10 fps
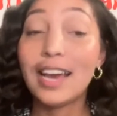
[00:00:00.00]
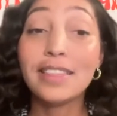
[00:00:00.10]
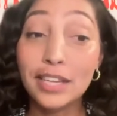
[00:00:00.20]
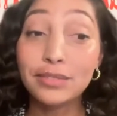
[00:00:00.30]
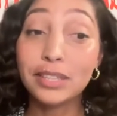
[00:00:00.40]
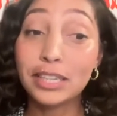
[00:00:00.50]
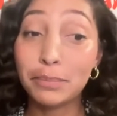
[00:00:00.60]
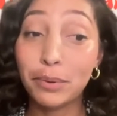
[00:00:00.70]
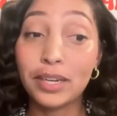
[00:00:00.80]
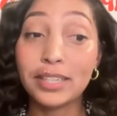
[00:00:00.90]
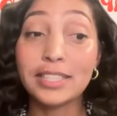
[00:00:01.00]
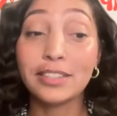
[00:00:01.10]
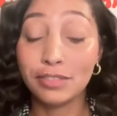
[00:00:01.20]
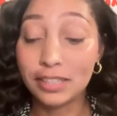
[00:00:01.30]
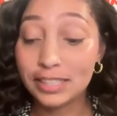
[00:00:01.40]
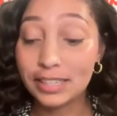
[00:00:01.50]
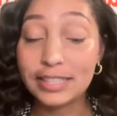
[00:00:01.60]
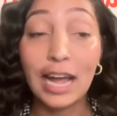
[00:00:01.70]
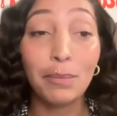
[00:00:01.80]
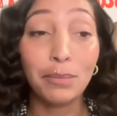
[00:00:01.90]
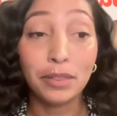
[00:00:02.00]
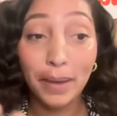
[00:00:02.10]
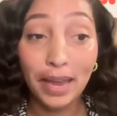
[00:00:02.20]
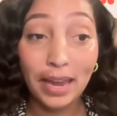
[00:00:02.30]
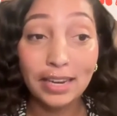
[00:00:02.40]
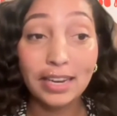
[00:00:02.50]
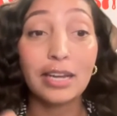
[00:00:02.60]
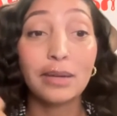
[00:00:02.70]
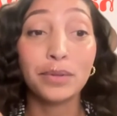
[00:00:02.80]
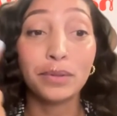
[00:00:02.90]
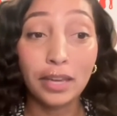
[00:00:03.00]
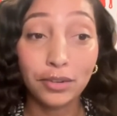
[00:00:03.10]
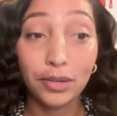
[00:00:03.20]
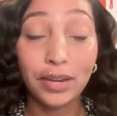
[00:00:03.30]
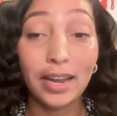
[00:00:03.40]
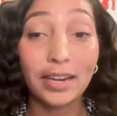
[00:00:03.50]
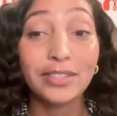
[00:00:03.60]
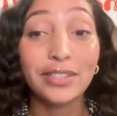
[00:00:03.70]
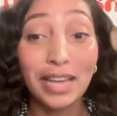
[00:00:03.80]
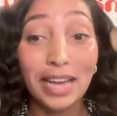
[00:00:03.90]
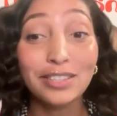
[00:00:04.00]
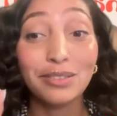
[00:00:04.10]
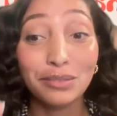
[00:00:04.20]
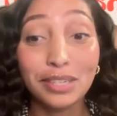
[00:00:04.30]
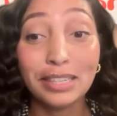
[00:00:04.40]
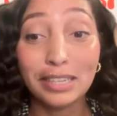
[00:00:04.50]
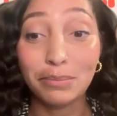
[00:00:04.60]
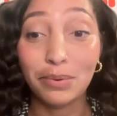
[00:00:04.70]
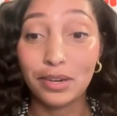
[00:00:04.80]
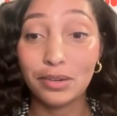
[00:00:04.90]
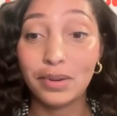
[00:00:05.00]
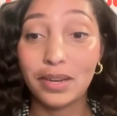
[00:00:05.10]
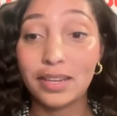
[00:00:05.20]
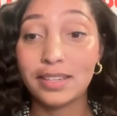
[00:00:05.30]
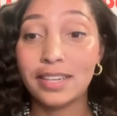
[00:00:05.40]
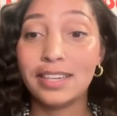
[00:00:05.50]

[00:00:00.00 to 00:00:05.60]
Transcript: And that's really important because it really does help with pain. It helps with ingrown hair. So that's a really important way.